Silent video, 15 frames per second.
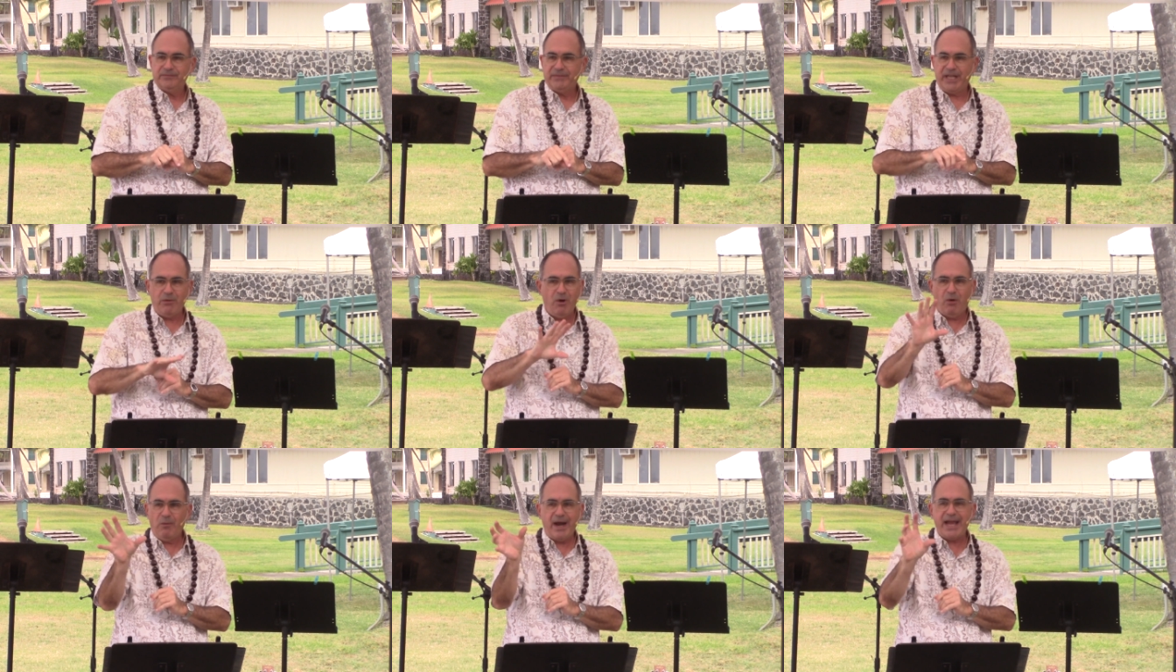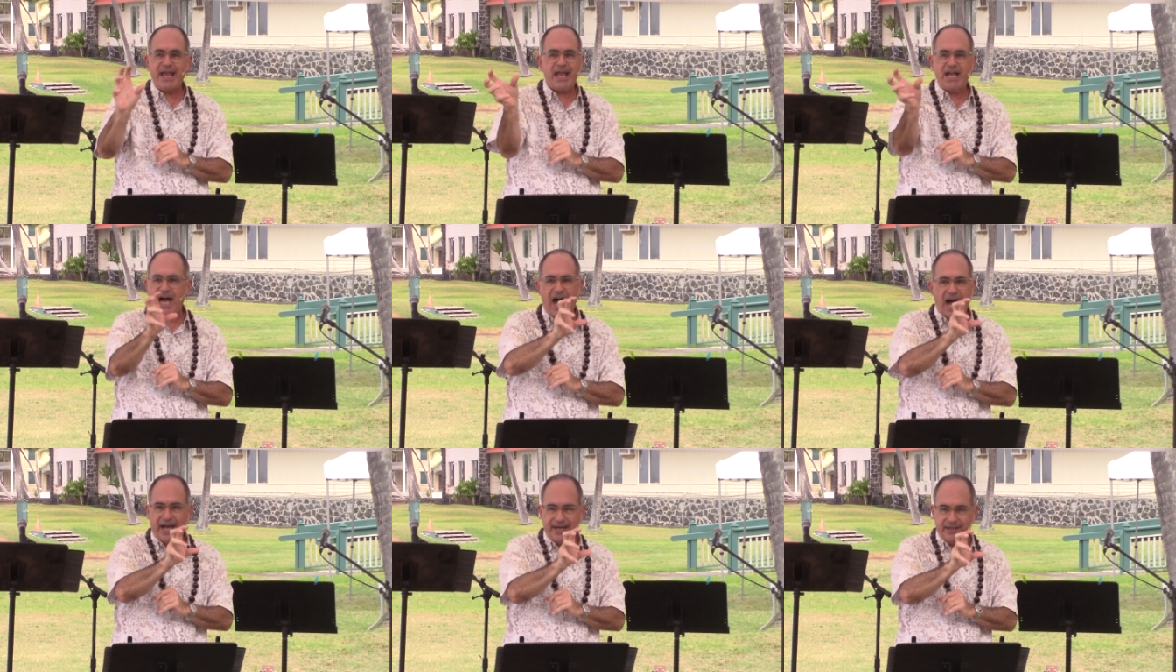They won't write
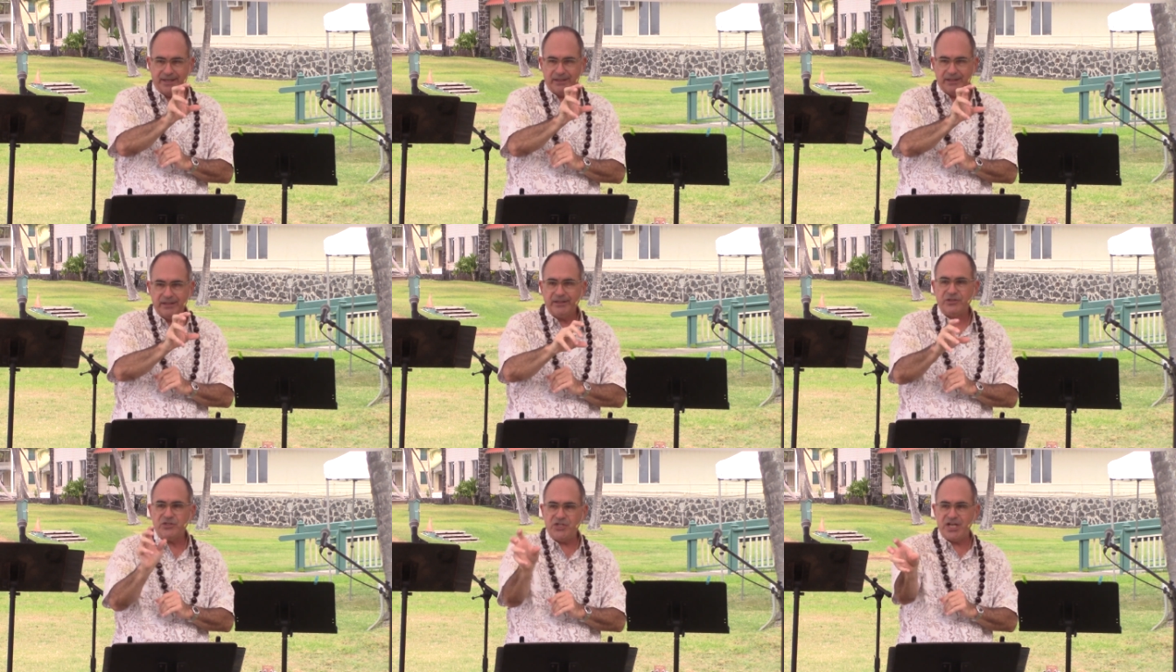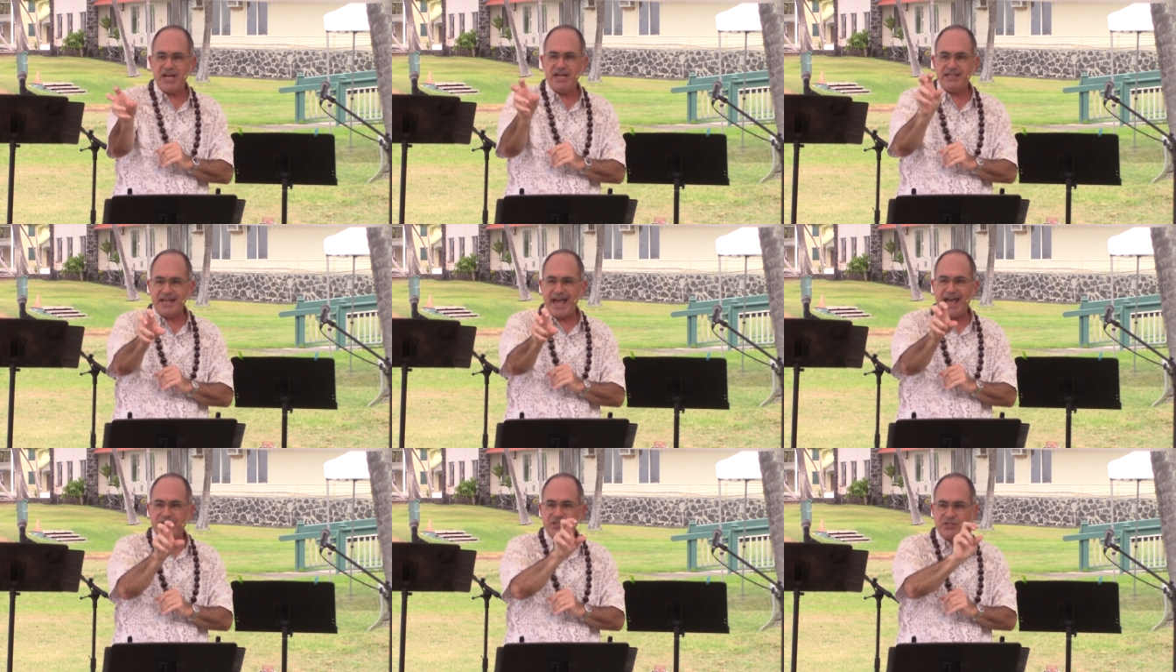God. G
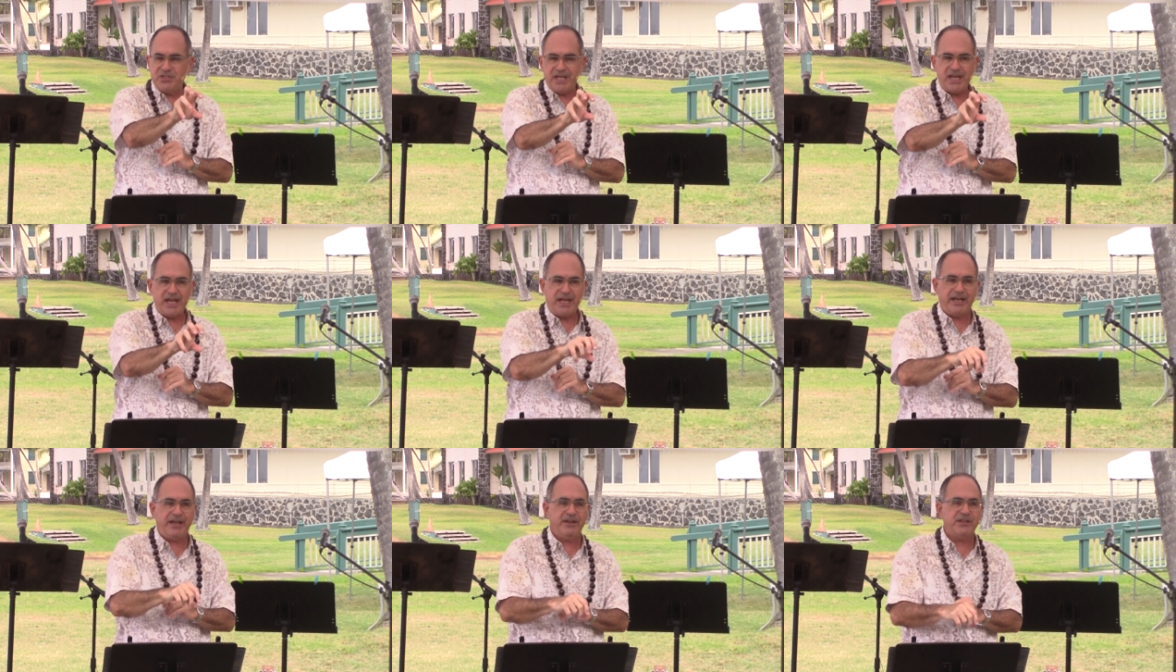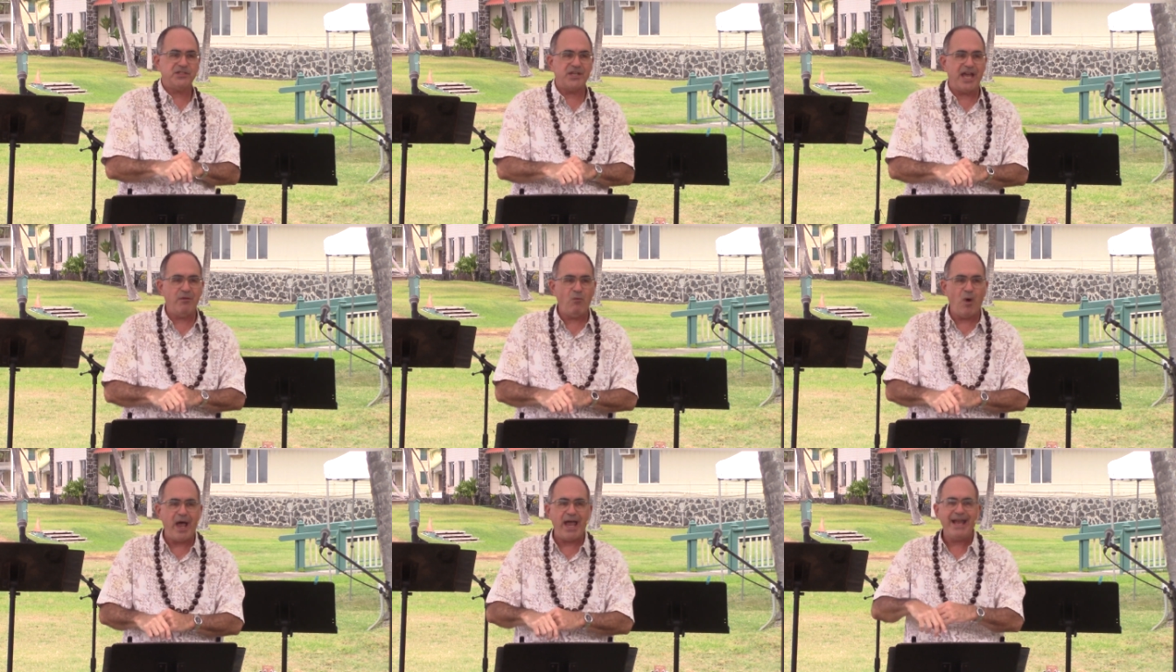dash D. And in the
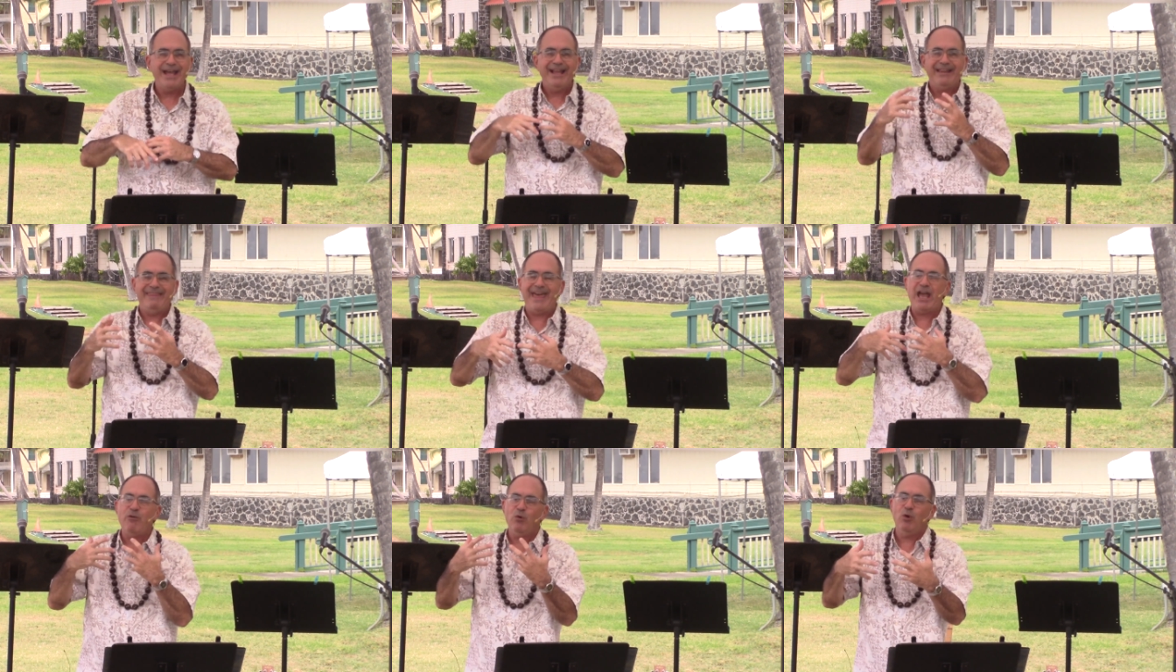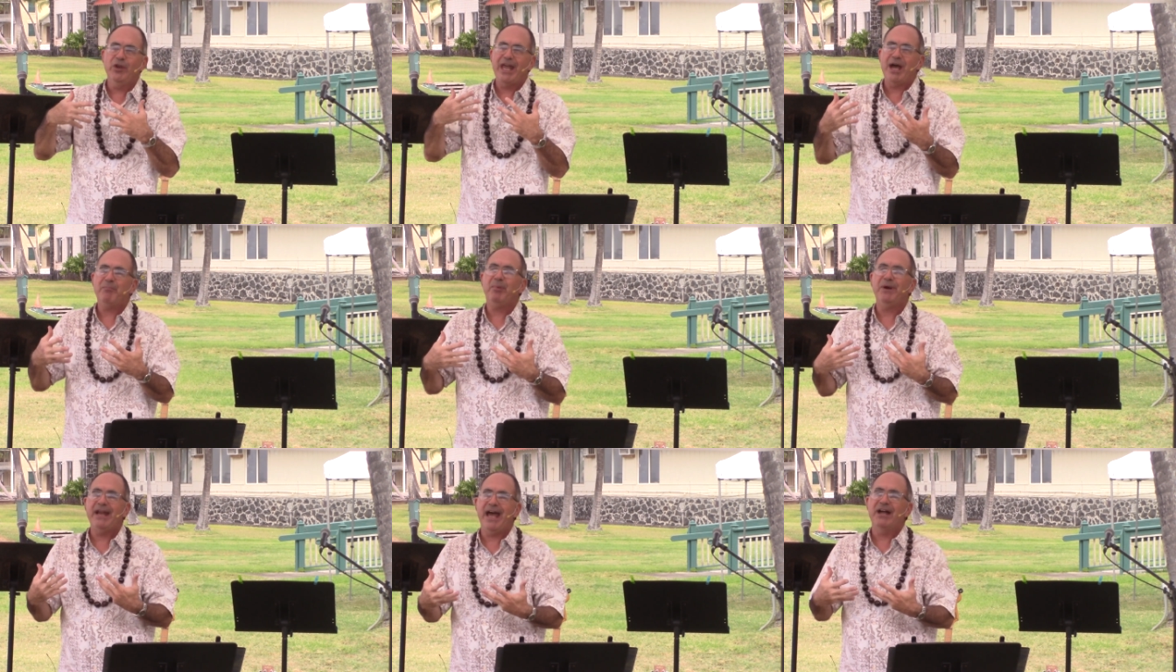same way, they will
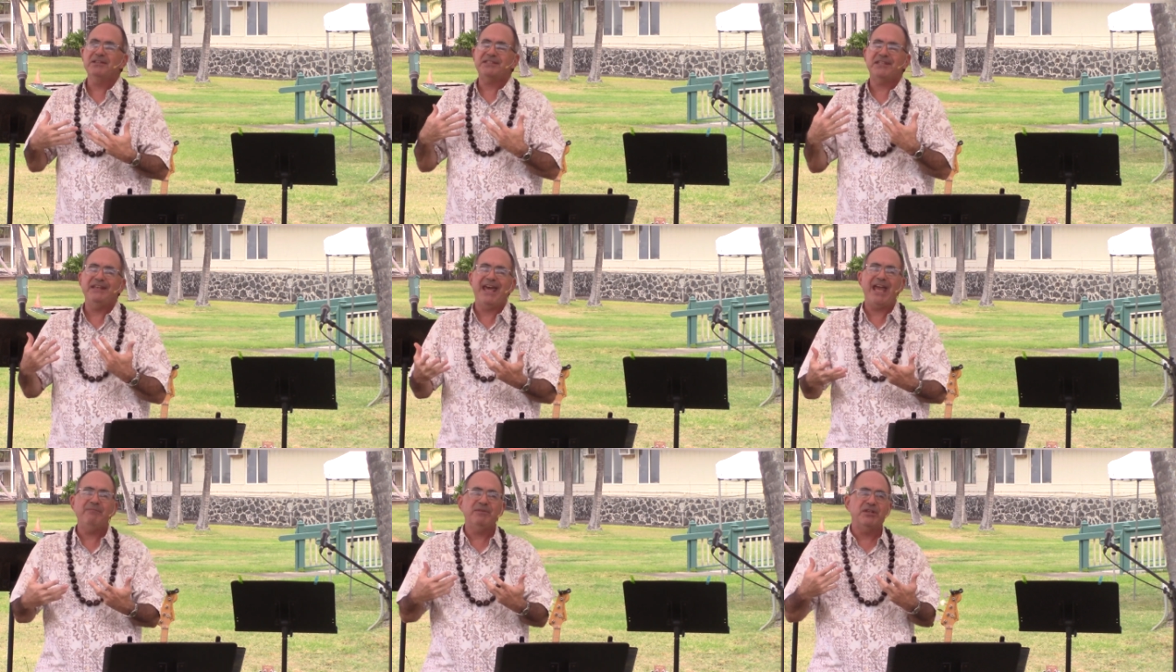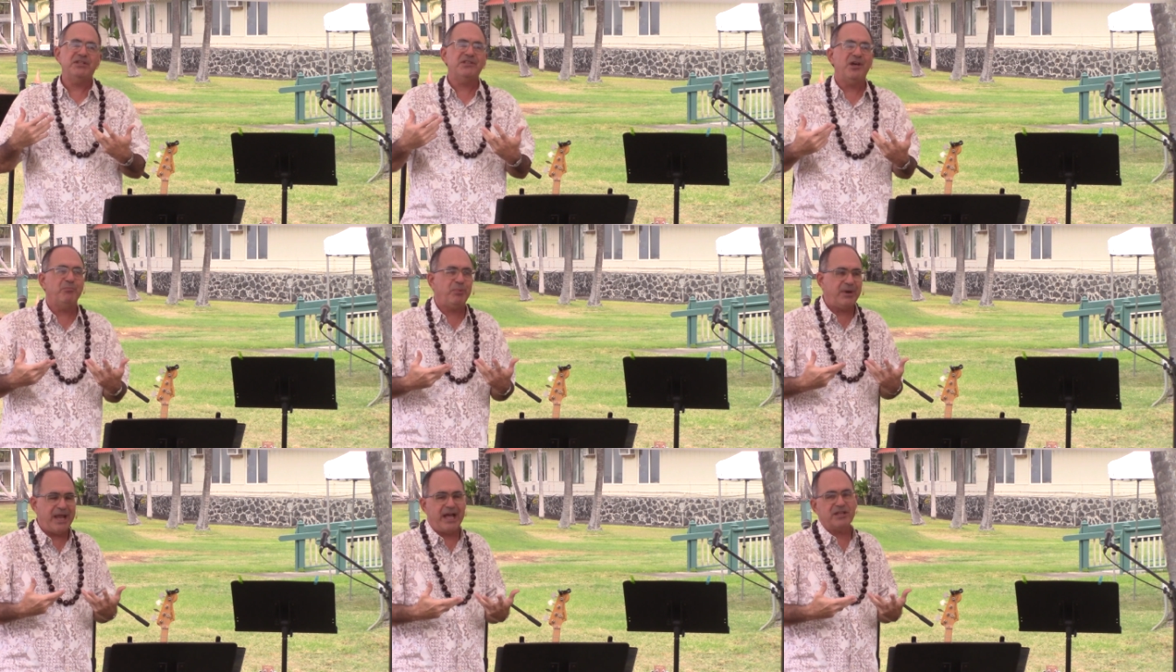not pronounce the name that is
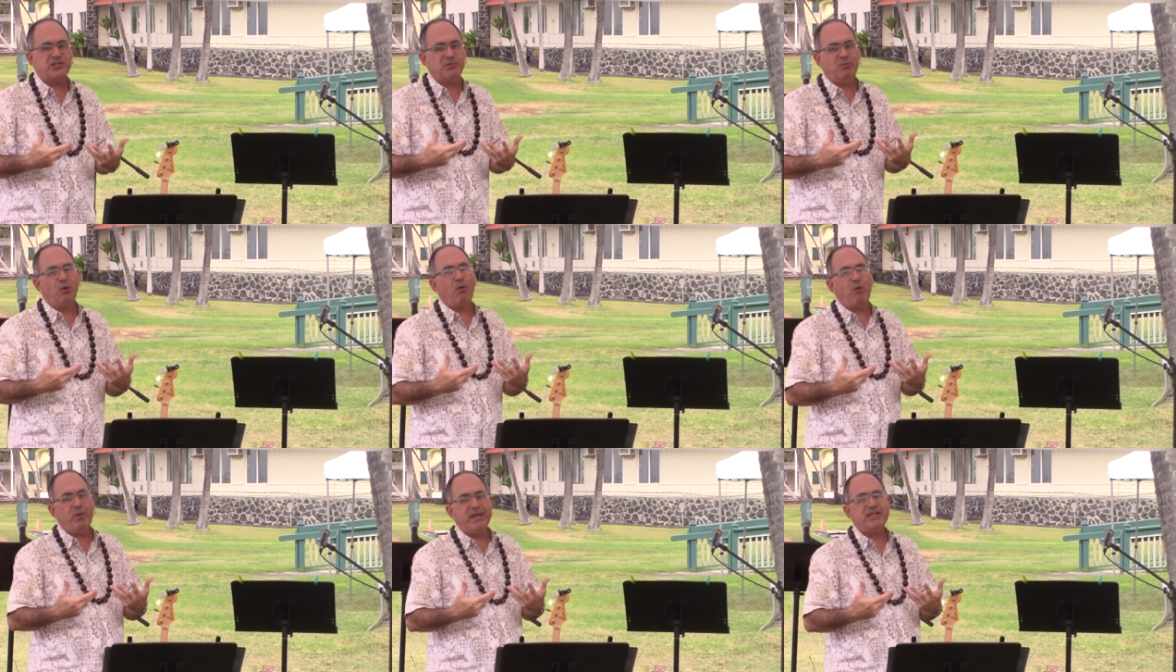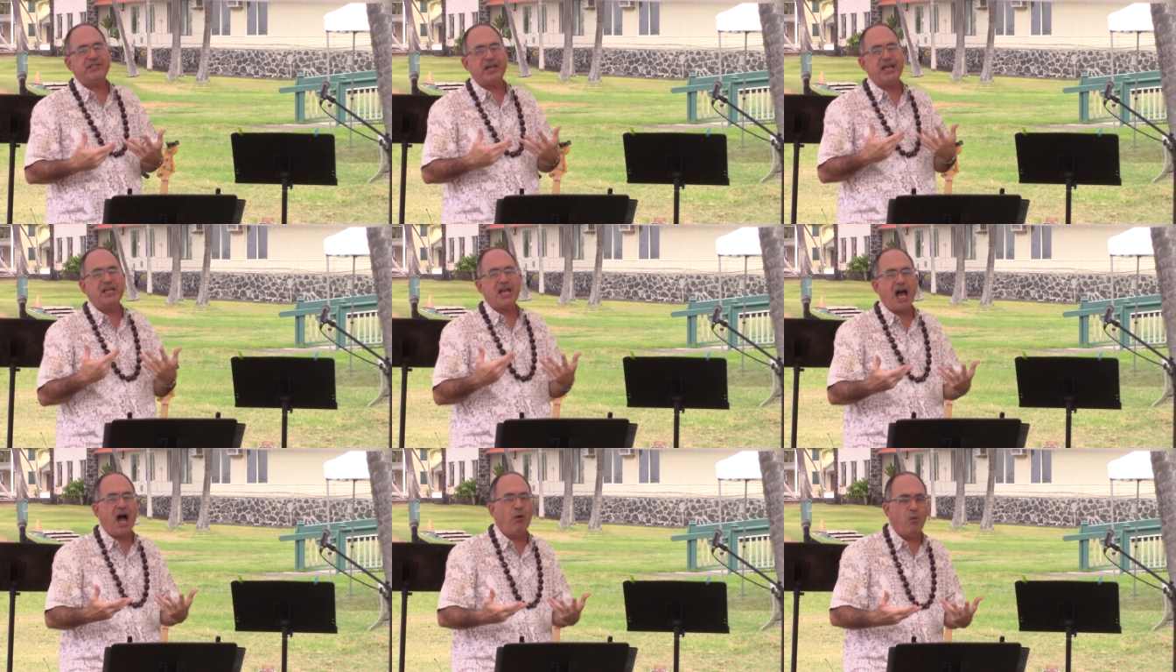unpronounceable. We say
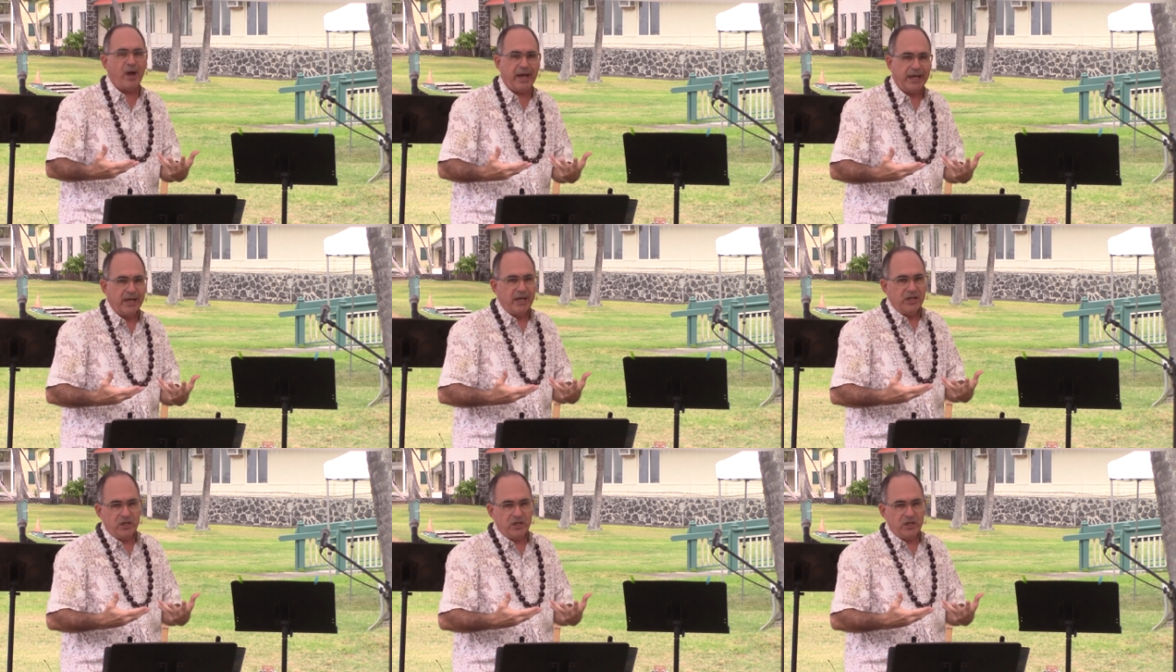Yahweh.